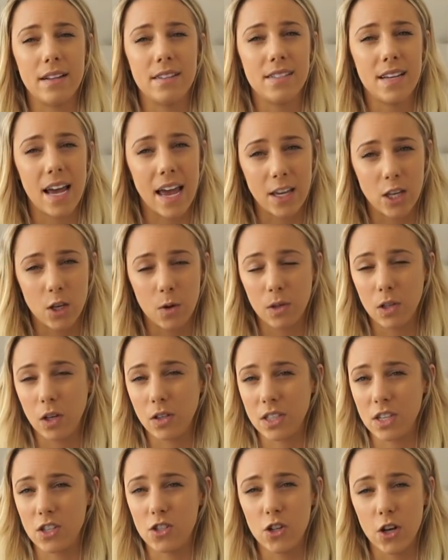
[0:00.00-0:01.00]
and take you
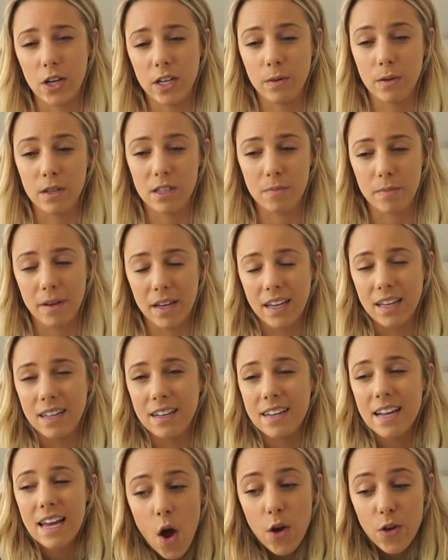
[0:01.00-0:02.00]
along this journey with me,
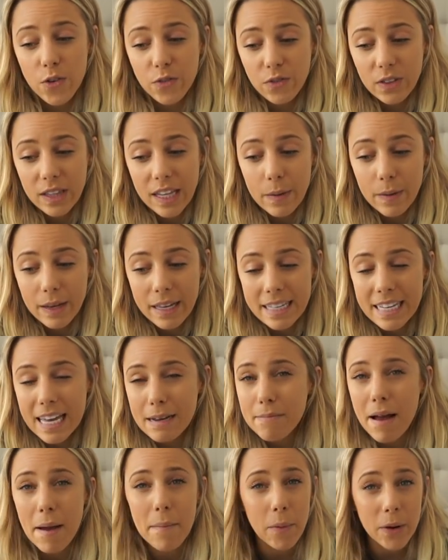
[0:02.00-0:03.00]
and hopefully we can
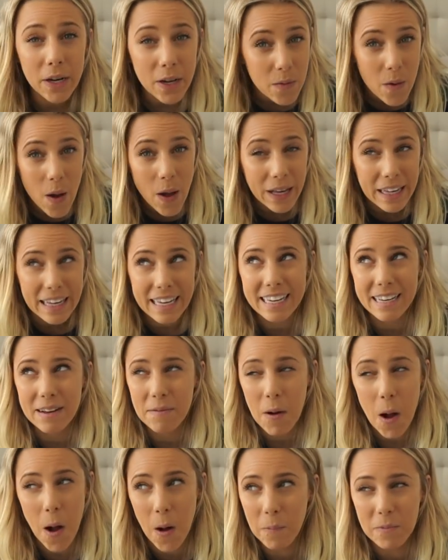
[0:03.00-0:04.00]
get my body
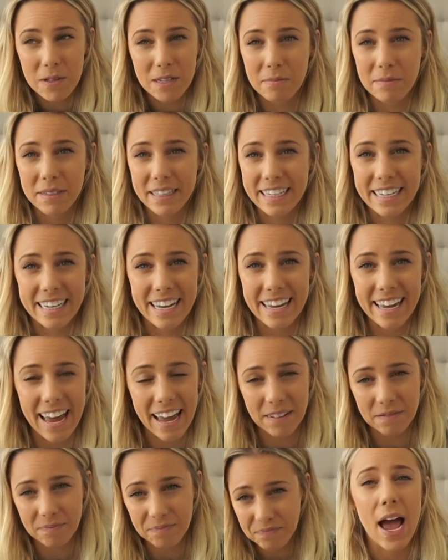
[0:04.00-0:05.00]
working optimally
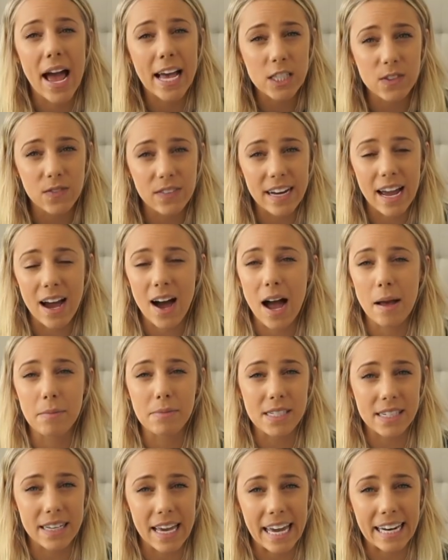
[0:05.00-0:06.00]
again. But as for now,
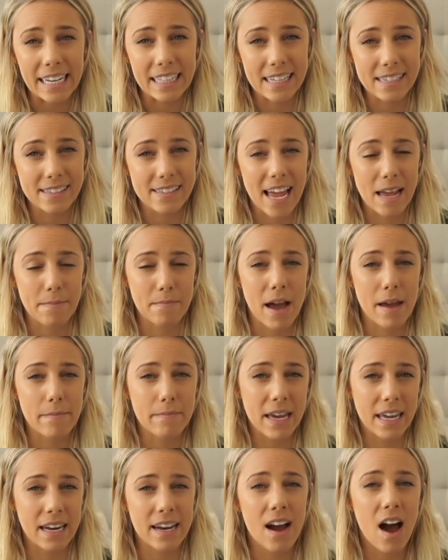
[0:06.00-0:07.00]
I'm still eating the same. I'm
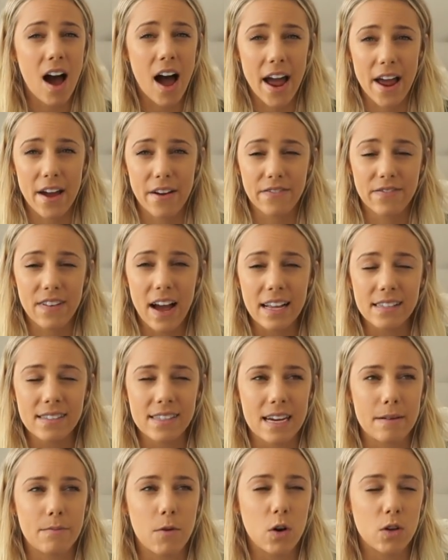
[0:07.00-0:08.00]
eating higher
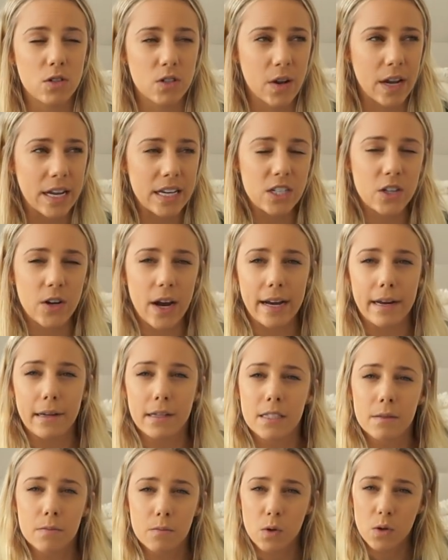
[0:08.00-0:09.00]
fats, and I'm also
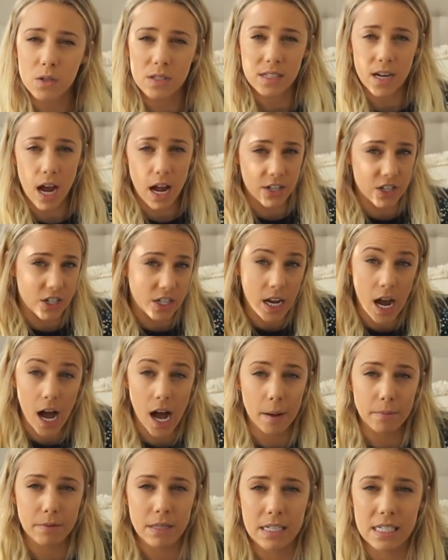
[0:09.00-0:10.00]
integrating some more starchy
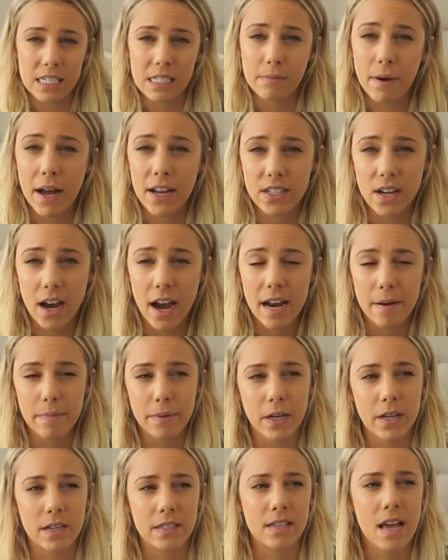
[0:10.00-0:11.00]
carbs into my diet,
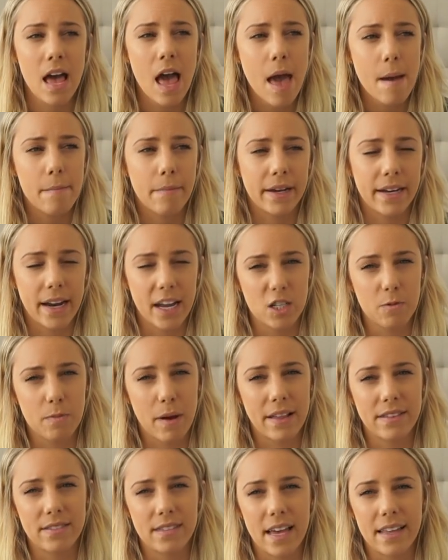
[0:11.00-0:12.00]
because my
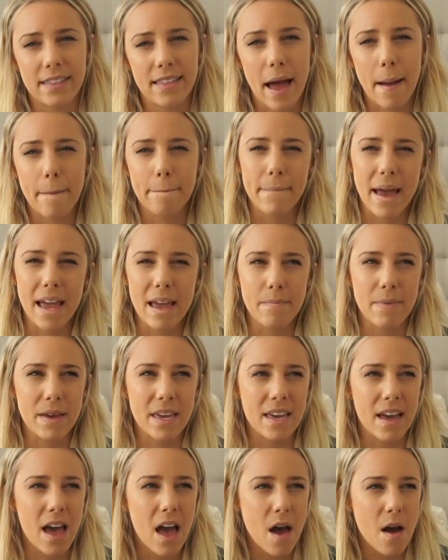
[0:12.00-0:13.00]
naturopath said that
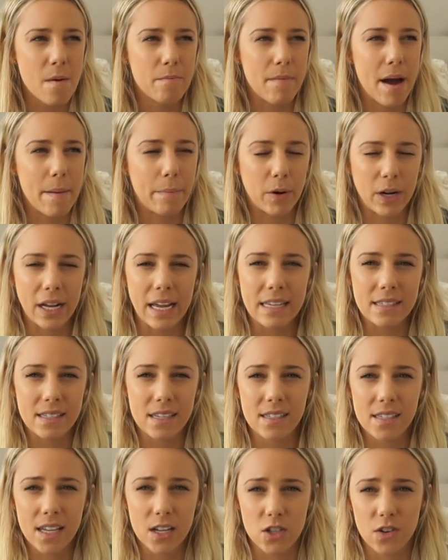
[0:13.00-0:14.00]
maybe my body is
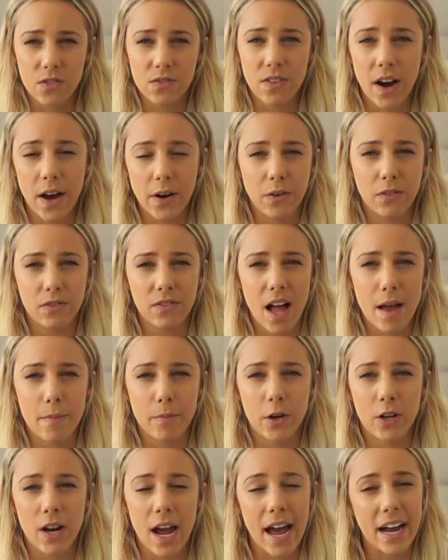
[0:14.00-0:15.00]
in such a fight or
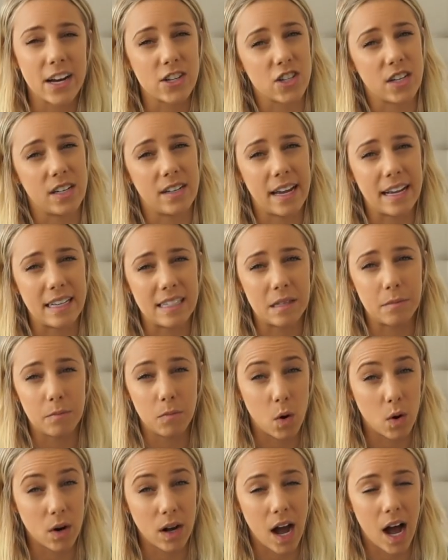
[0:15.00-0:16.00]
flight mode, I actually need
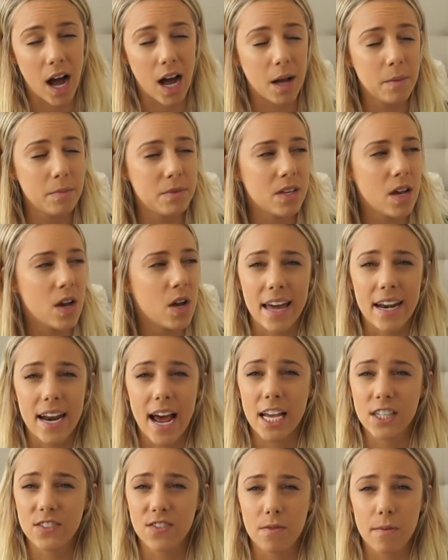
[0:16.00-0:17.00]
some more carbs. And
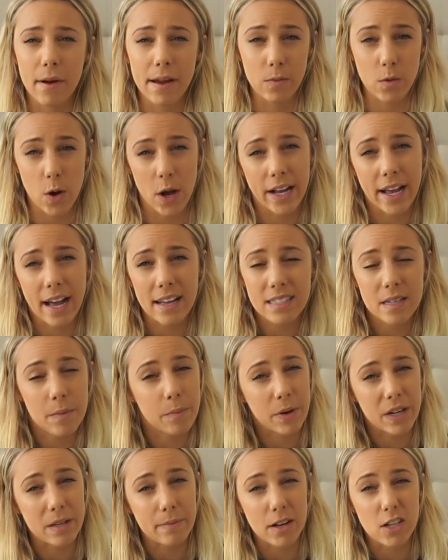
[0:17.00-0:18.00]
as for my workouts,
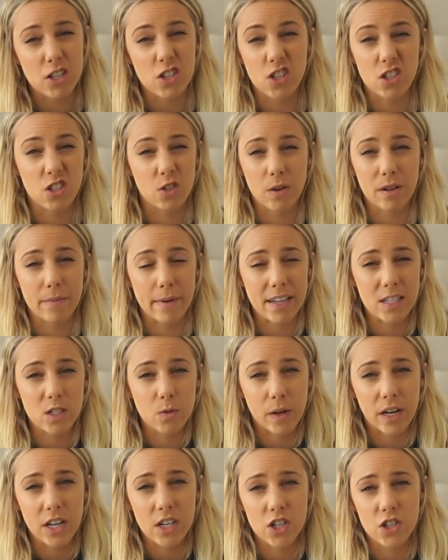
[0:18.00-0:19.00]
I'm pretty much just doing my
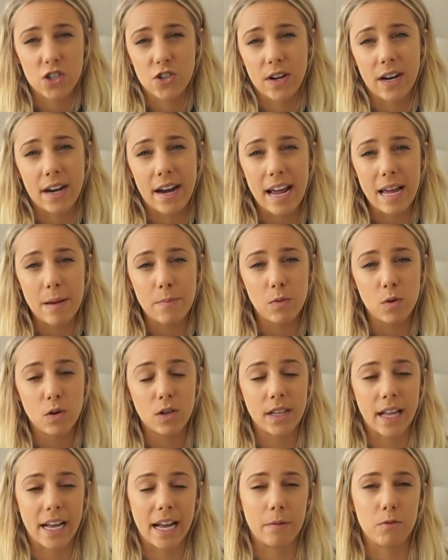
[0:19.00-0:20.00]
Sweat It to Shred It
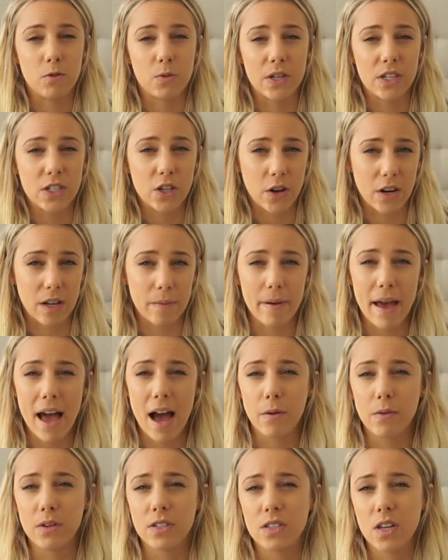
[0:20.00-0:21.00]
ebook, like I'm doing Toning
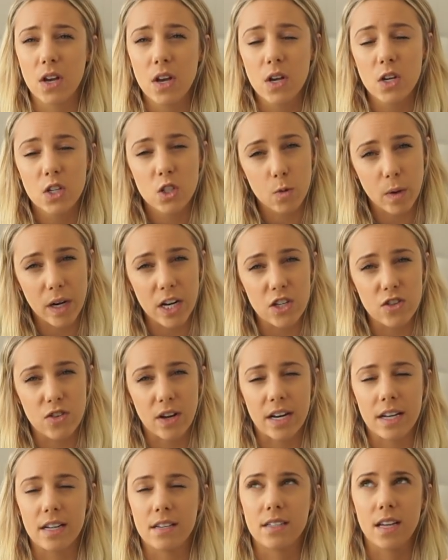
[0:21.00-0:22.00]
Powers, Sweaty
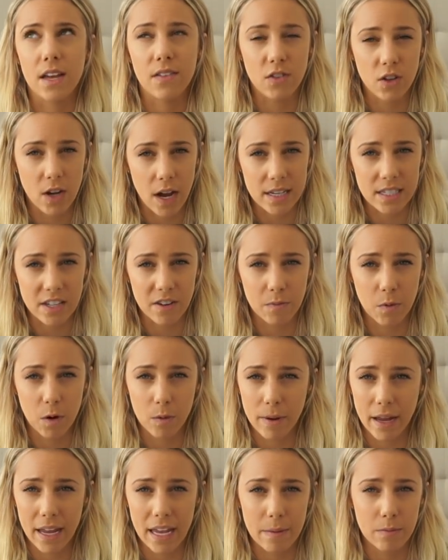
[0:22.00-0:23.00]
Shredders. If you guys have
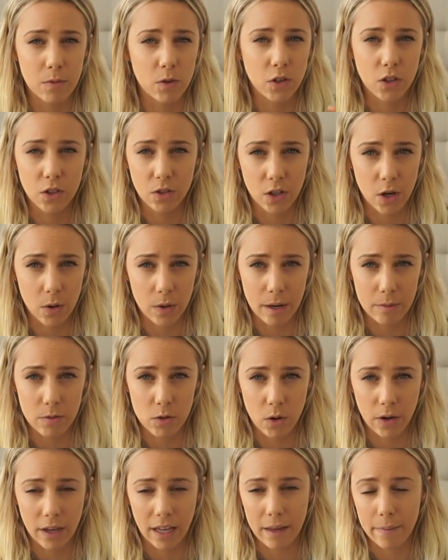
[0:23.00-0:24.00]
bought my ebook, you'll know what I'm
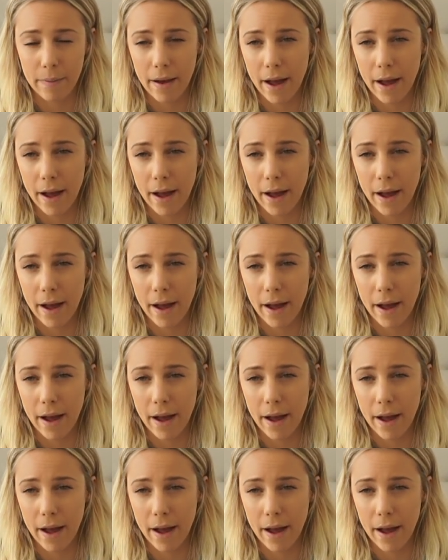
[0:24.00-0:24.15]
talking